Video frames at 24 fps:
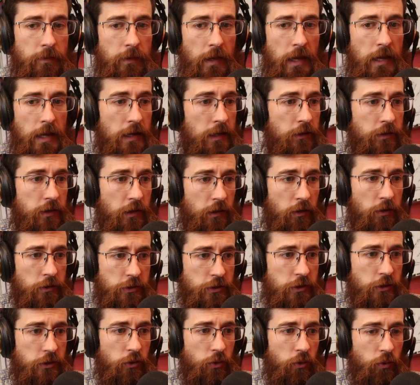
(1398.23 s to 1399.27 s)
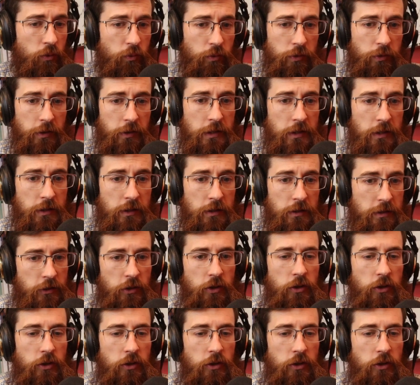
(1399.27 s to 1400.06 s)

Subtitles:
hey, there are still really good.